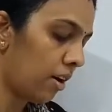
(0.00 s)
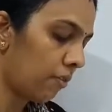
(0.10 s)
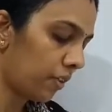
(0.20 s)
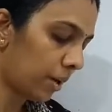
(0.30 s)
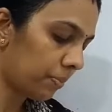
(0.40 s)

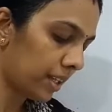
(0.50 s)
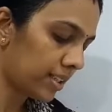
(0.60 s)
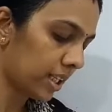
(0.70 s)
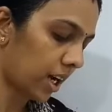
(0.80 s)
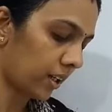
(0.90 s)
from the
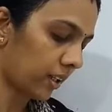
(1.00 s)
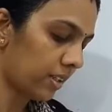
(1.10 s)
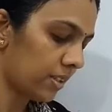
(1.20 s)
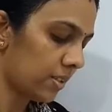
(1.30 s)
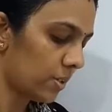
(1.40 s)

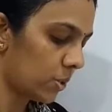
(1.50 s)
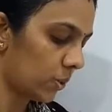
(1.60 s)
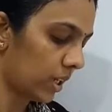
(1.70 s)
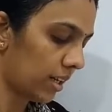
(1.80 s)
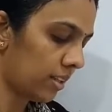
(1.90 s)
target
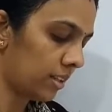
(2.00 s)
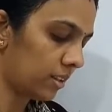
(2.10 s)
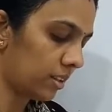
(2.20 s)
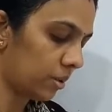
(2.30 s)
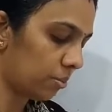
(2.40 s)
so
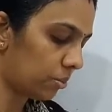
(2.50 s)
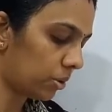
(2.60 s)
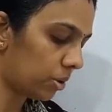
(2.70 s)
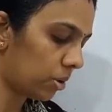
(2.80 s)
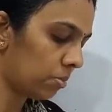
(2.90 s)
that the
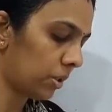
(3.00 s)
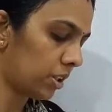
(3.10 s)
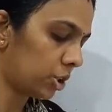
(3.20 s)
bomb